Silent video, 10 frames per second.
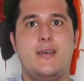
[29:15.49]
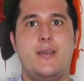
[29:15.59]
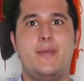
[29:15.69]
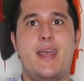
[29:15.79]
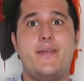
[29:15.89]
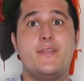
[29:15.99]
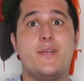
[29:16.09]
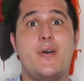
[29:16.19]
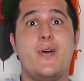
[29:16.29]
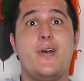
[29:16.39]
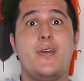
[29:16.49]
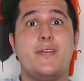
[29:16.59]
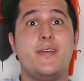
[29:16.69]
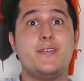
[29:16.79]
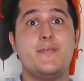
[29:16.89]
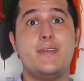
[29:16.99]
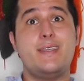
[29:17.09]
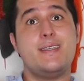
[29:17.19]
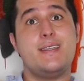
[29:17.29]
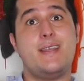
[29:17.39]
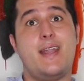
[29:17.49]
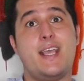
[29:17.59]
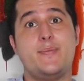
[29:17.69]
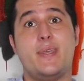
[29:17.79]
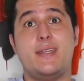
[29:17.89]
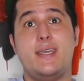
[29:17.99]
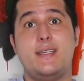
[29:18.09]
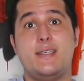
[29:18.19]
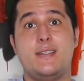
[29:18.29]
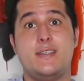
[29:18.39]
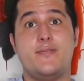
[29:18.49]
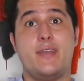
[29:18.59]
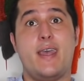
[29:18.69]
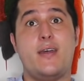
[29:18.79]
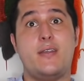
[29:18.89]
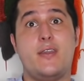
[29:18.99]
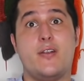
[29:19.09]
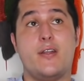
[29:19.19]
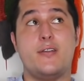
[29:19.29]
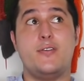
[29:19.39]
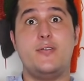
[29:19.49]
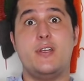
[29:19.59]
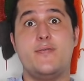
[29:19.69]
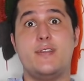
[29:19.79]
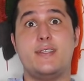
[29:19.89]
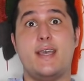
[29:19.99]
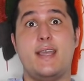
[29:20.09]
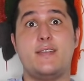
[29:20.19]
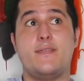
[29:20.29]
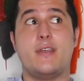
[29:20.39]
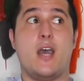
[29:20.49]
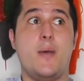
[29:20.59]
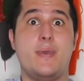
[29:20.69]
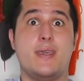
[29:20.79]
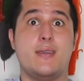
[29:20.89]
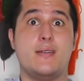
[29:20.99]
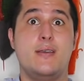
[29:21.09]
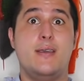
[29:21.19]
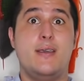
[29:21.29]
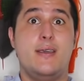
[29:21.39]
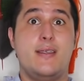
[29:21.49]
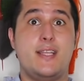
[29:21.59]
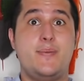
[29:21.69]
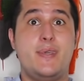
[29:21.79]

I mean, after all, there's a reason that expectations and reality are on two different sides of the comic, and that's